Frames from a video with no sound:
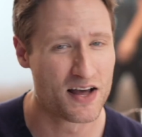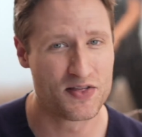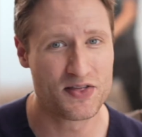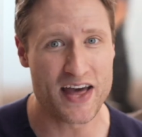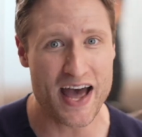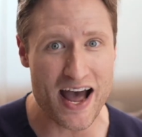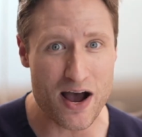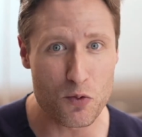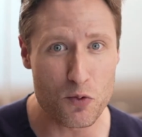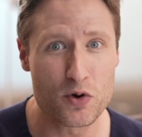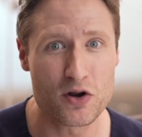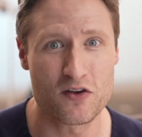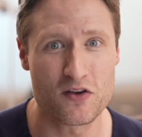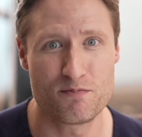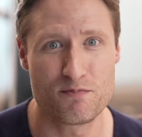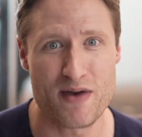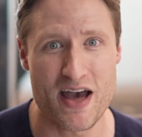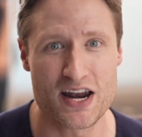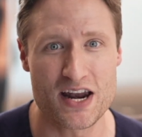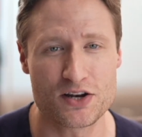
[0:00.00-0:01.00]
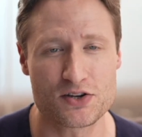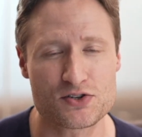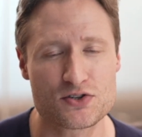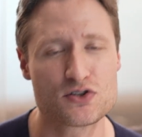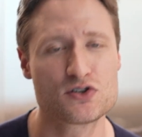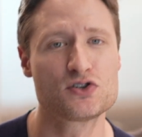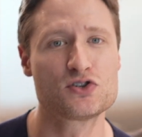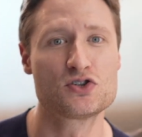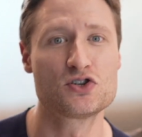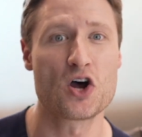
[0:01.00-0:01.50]
That would have made it
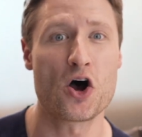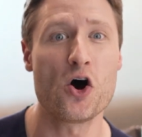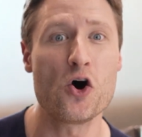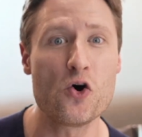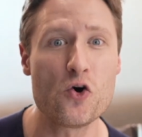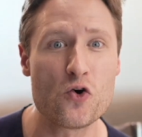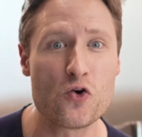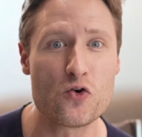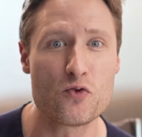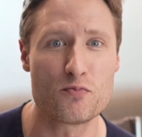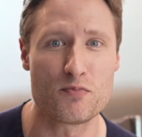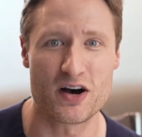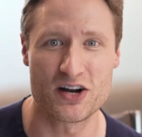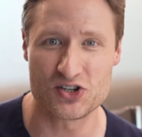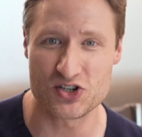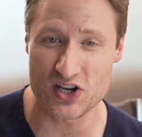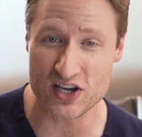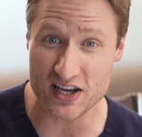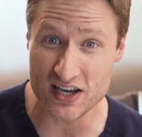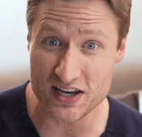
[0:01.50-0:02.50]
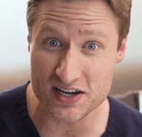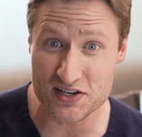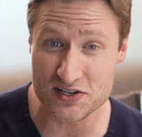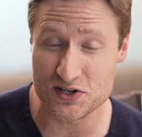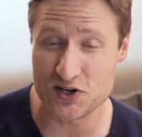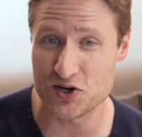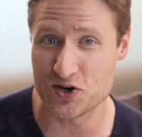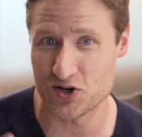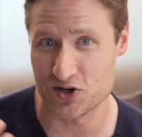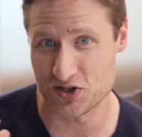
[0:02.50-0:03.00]
so much
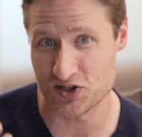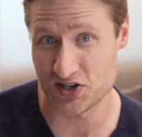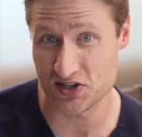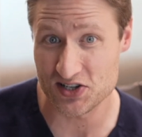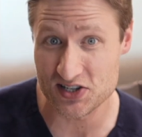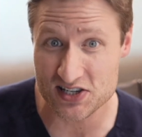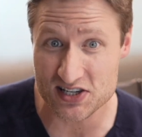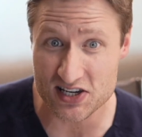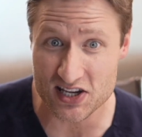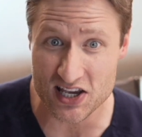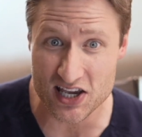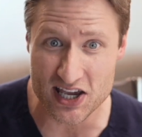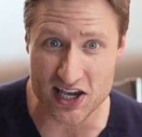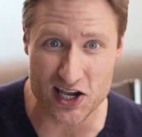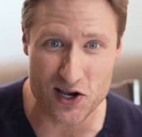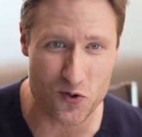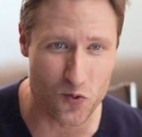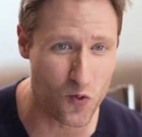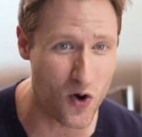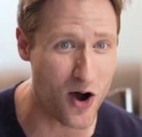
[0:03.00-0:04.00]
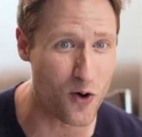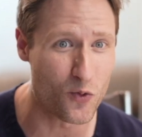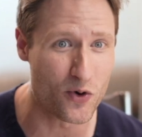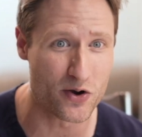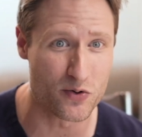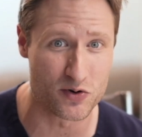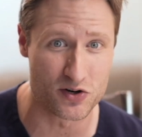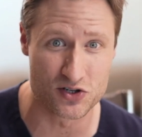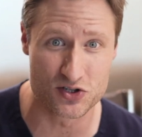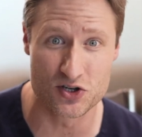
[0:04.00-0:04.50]
easier to see what
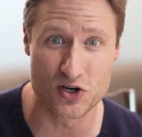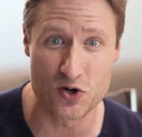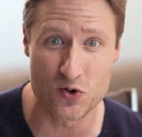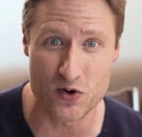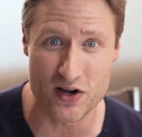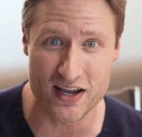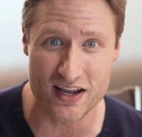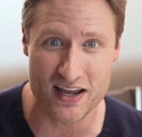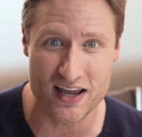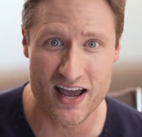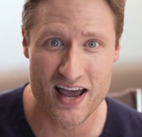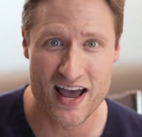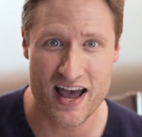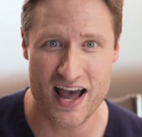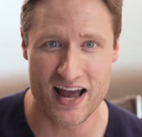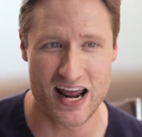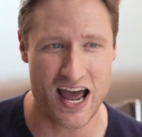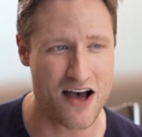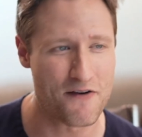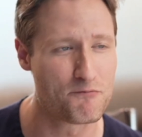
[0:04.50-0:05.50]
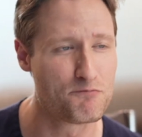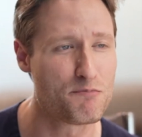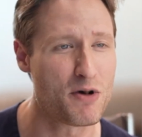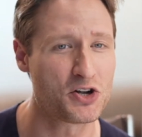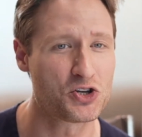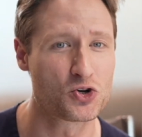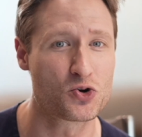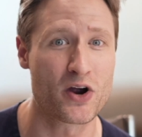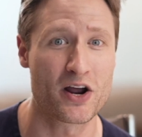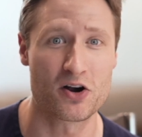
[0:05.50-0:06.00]
we were doing and have
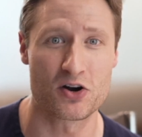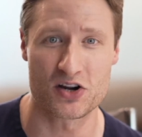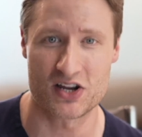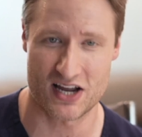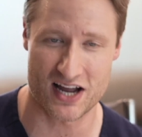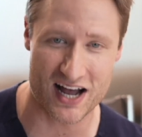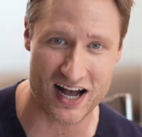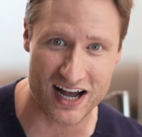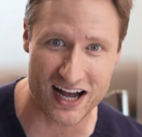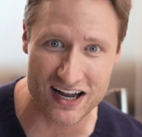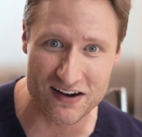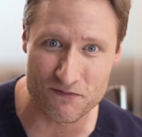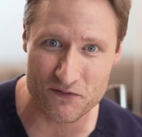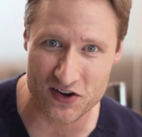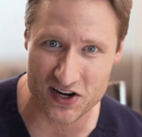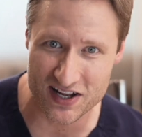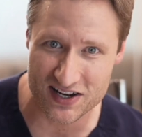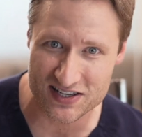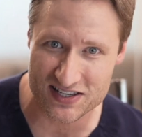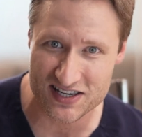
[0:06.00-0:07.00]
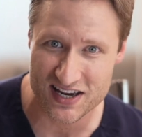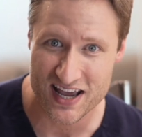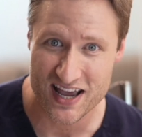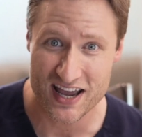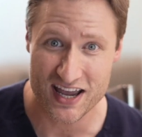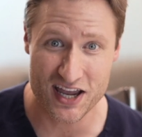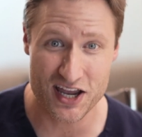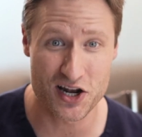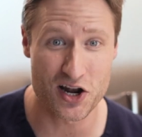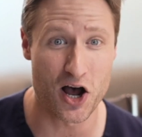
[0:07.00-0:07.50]
much greater confidence
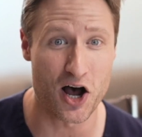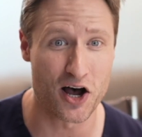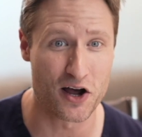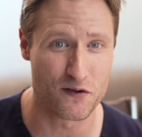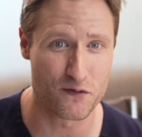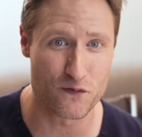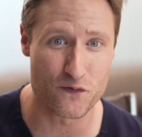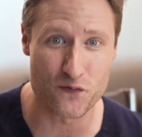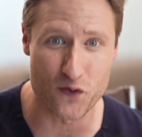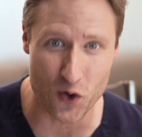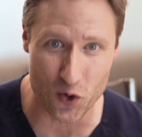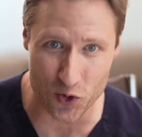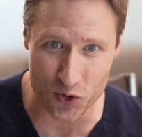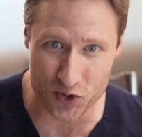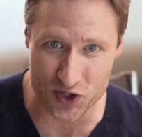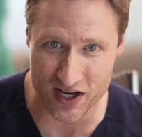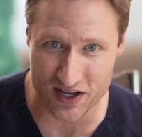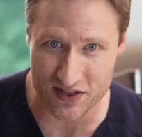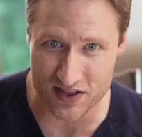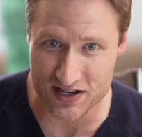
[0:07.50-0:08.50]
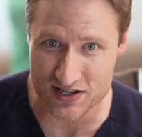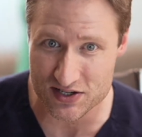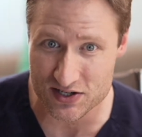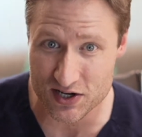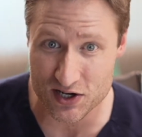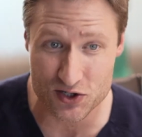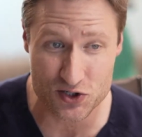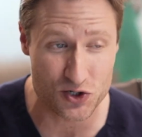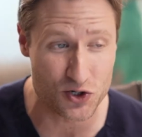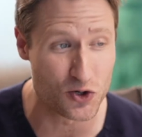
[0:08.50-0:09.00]
in unfolding this
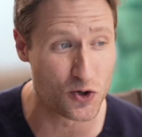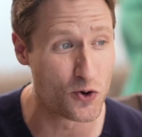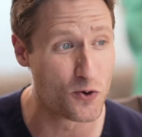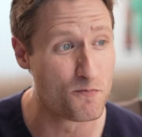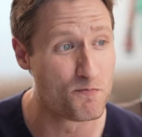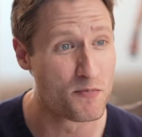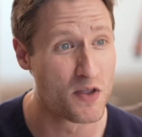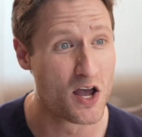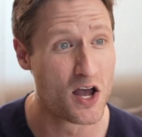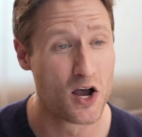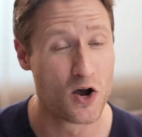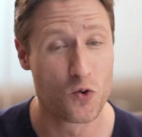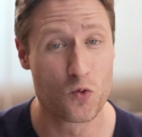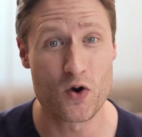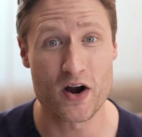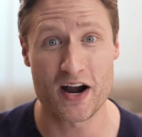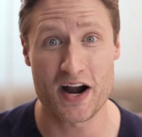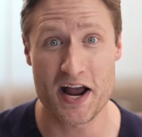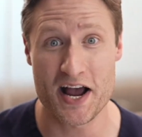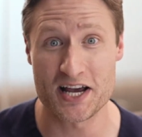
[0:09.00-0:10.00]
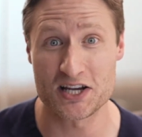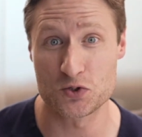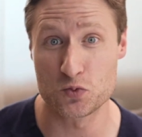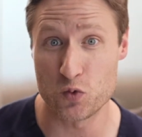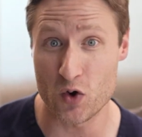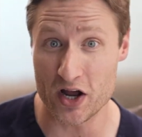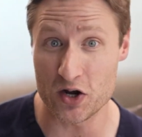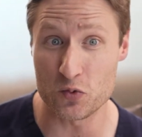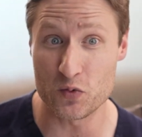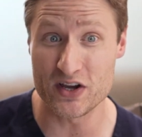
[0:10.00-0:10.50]
tissue. Whereas
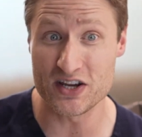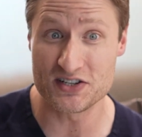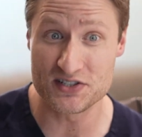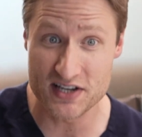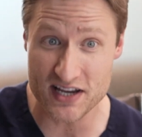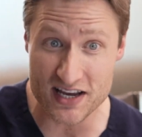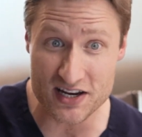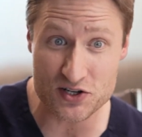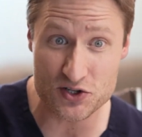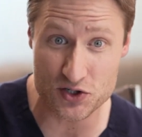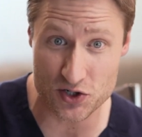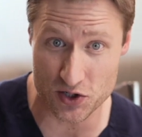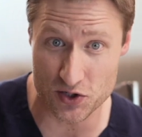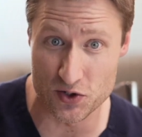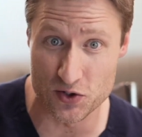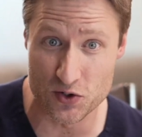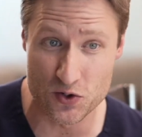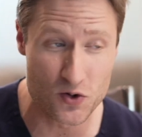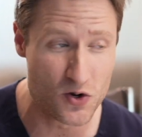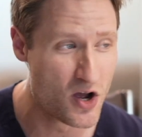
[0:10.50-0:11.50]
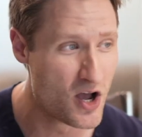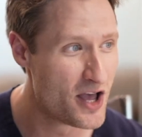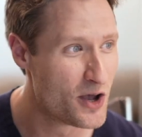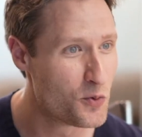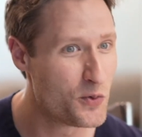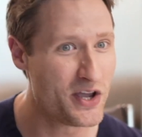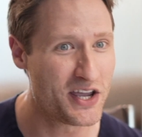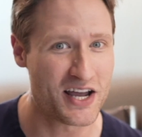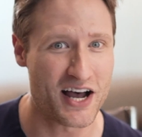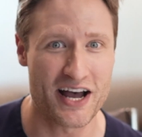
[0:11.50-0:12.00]
what we did do,
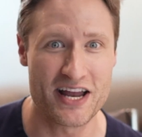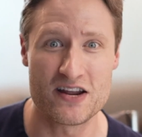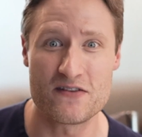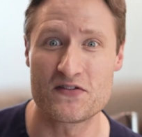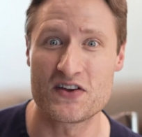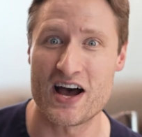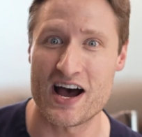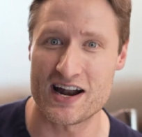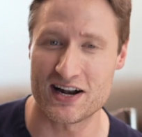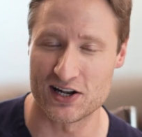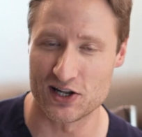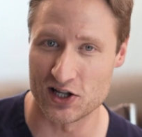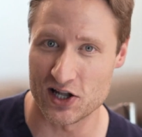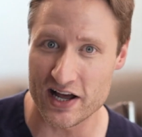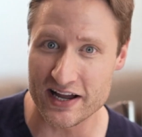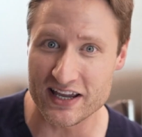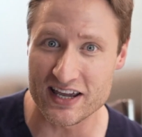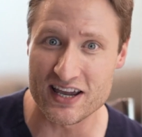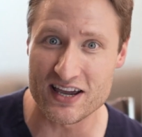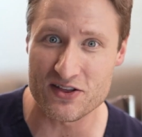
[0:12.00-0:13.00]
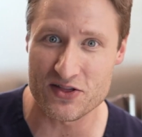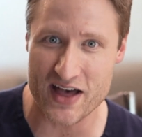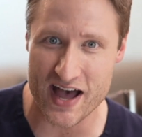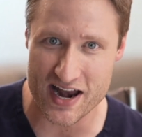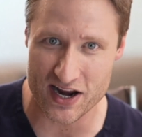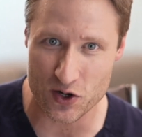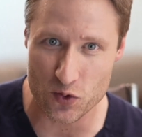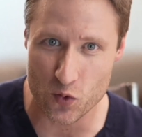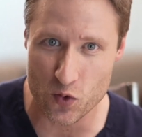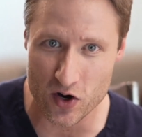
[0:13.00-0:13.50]
we kind of got lucky
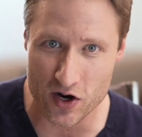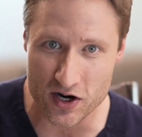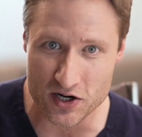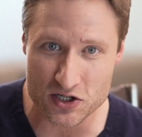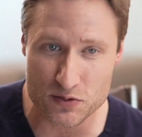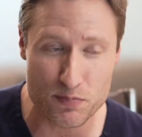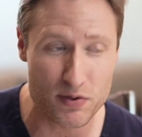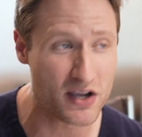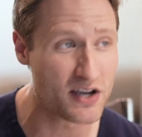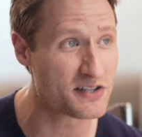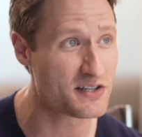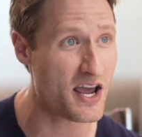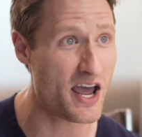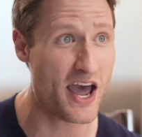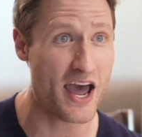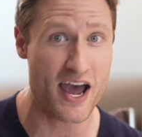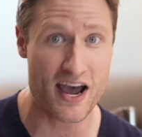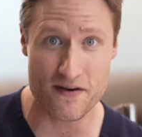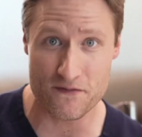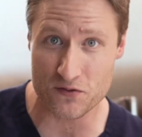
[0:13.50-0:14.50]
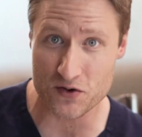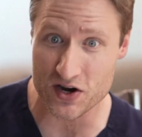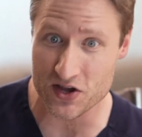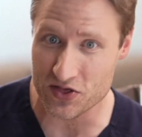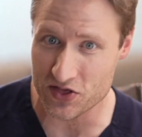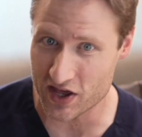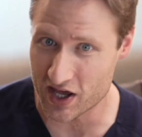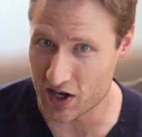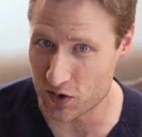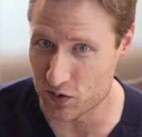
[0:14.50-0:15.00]
that it worked because
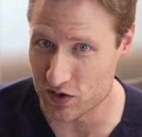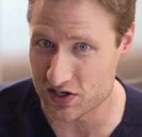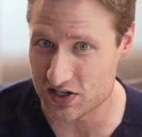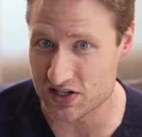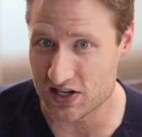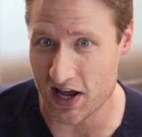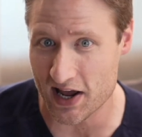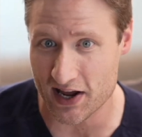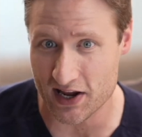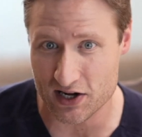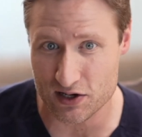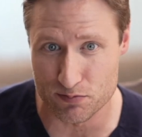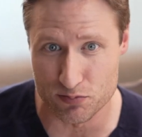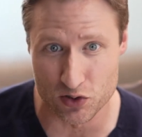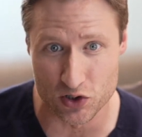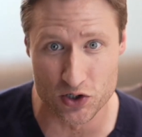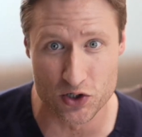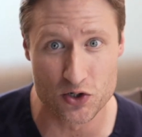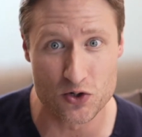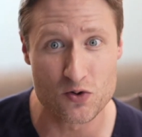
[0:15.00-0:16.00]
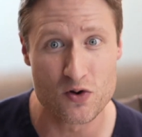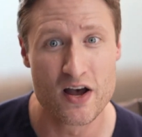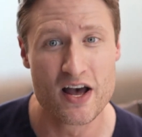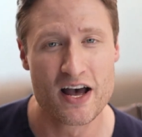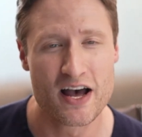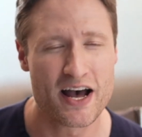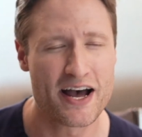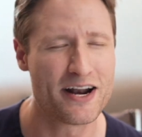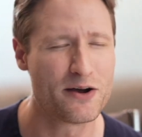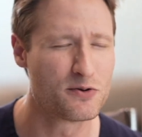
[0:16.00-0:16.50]
everything was stained blue
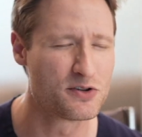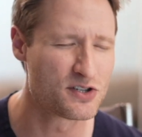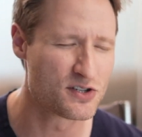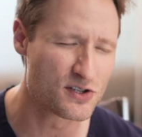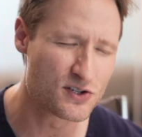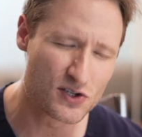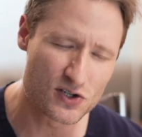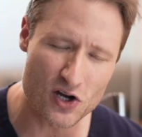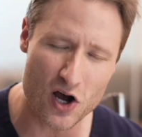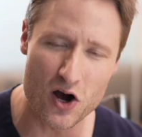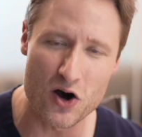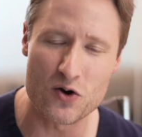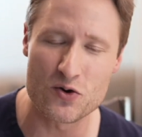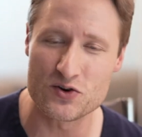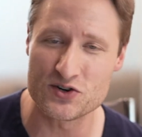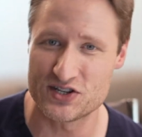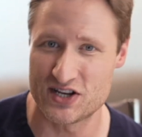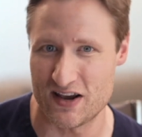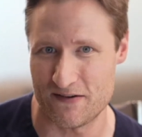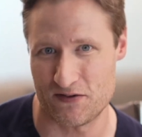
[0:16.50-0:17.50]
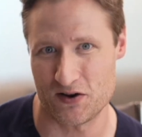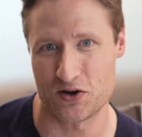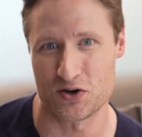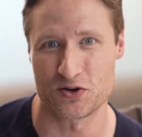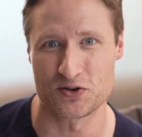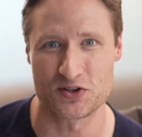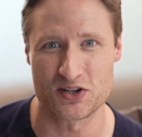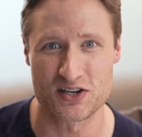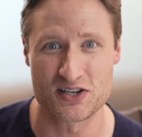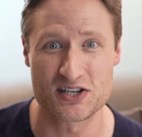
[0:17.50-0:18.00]
and it was so
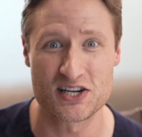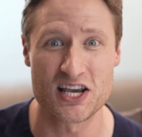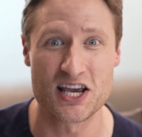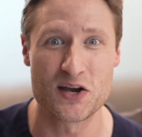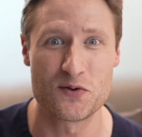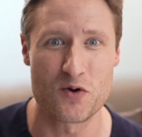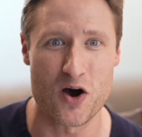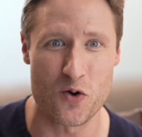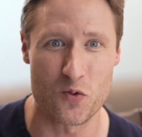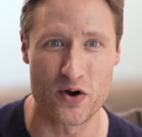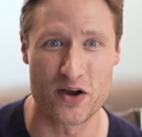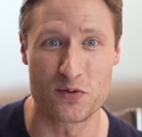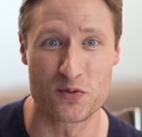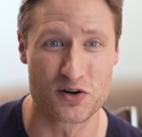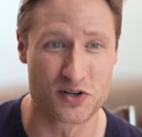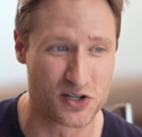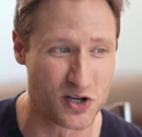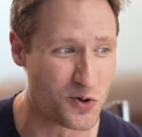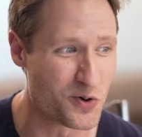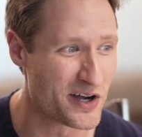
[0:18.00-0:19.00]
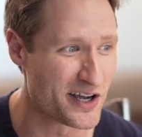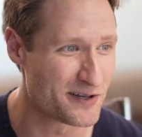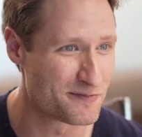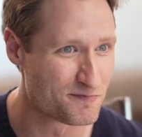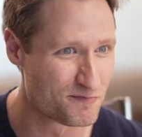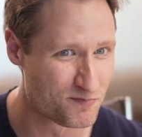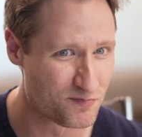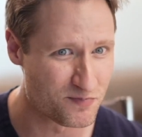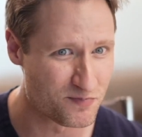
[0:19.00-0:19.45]
difficult to see what we were doing.